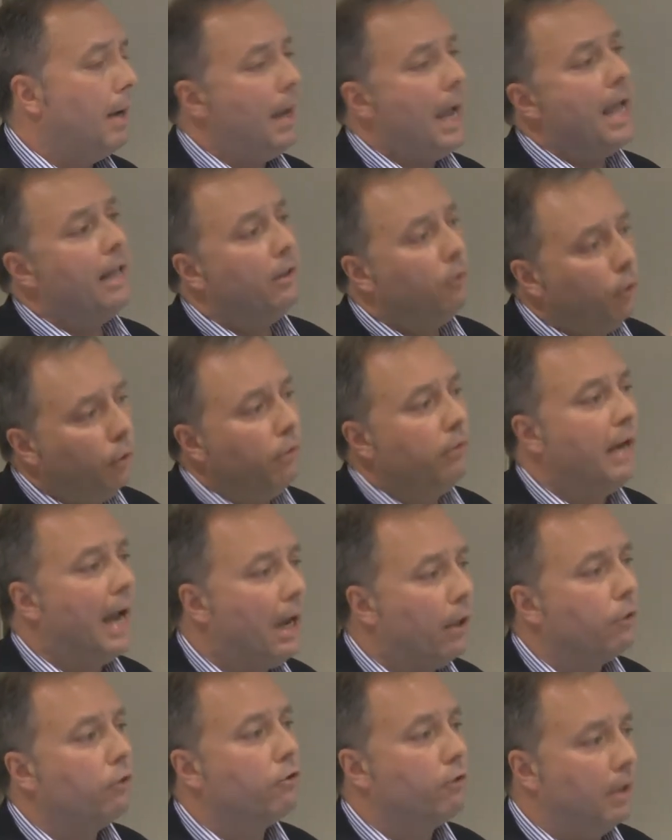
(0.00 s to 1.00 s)
and do
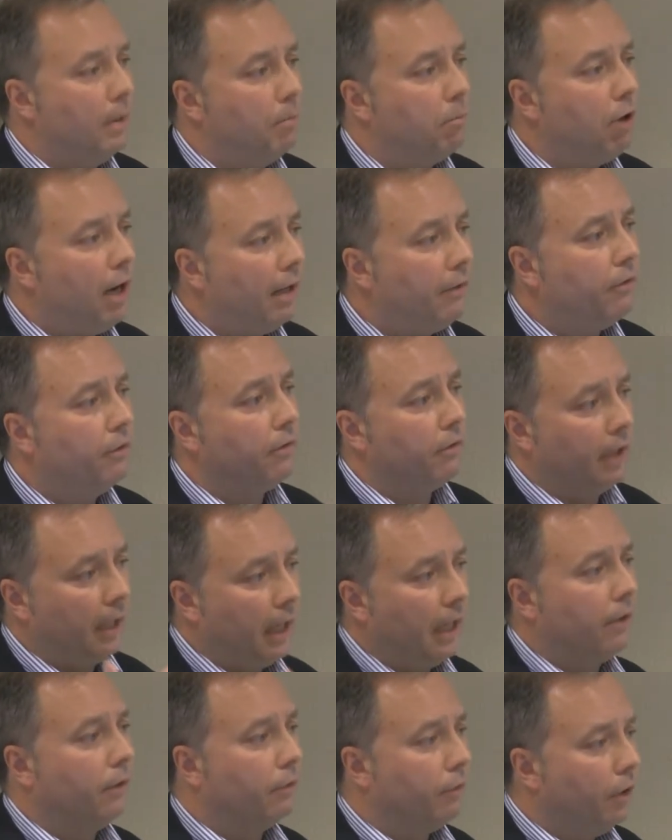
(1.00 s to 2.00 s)
downstream
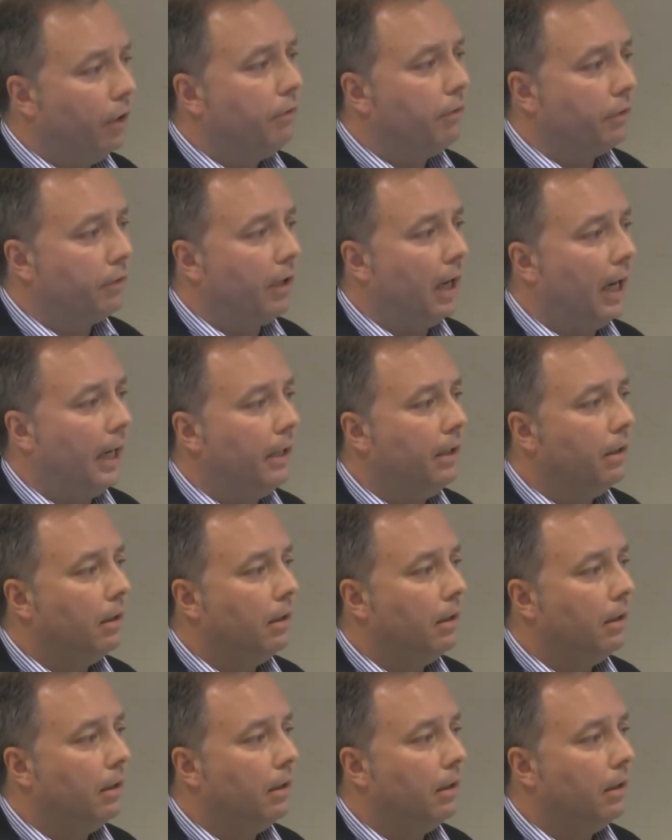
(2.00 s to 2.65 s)
processing on the server side,